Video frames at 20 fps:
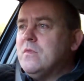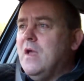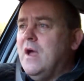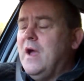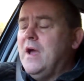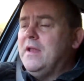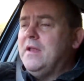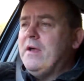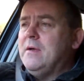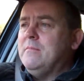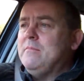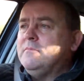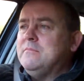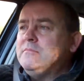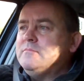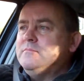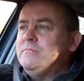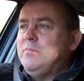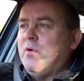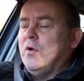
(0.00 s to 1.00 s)
and
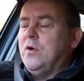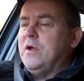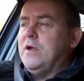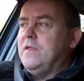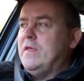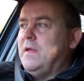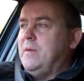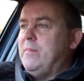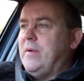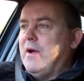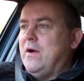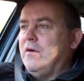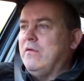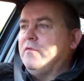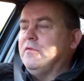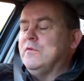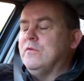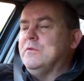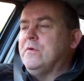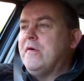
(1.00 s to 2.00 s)
boy are they
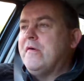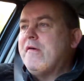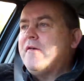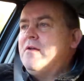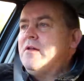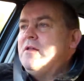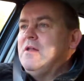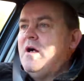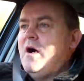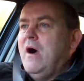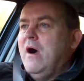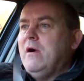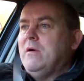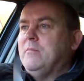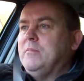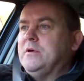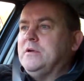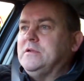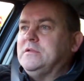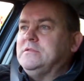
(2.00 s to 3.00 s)
powerful.
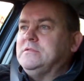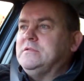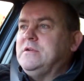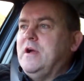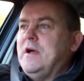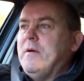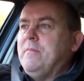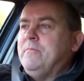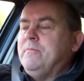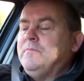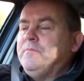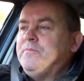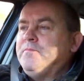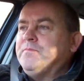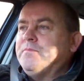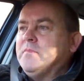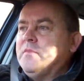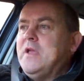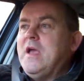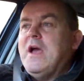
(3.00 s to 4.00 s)
But
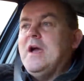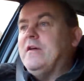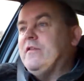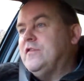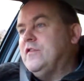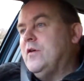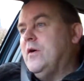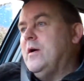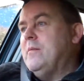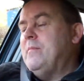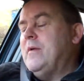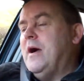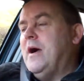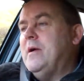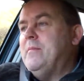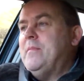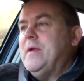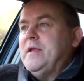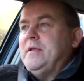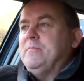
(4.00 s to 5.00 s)
yeah, so
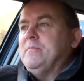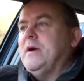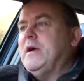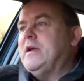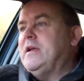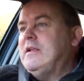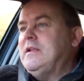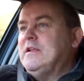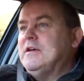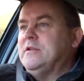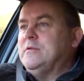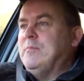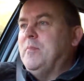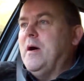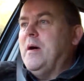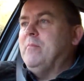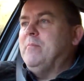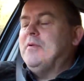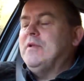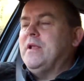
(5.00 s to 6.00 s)
I made my little
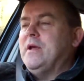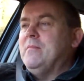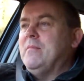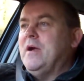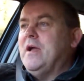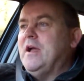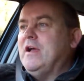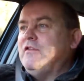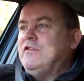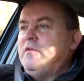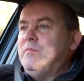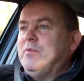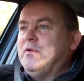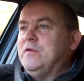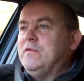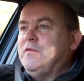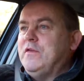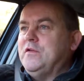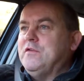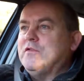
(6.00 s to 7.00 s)
pump, and I might actually put
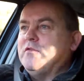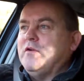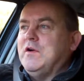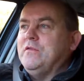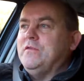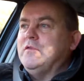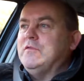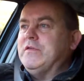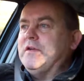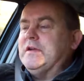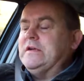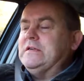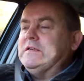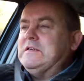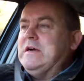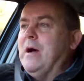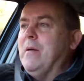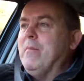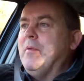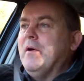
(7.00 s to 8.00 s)
a photograph of it
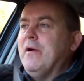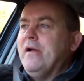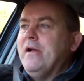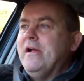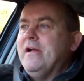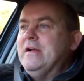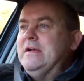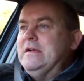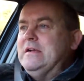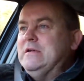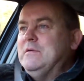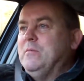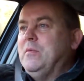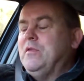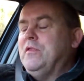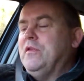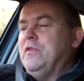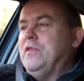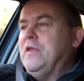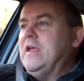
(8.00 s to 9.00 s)
up.
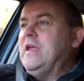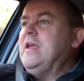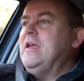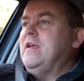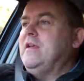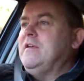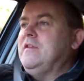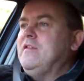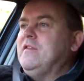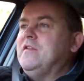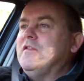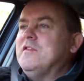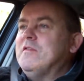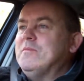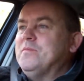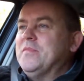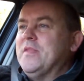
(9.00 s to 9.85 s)
But the thing is,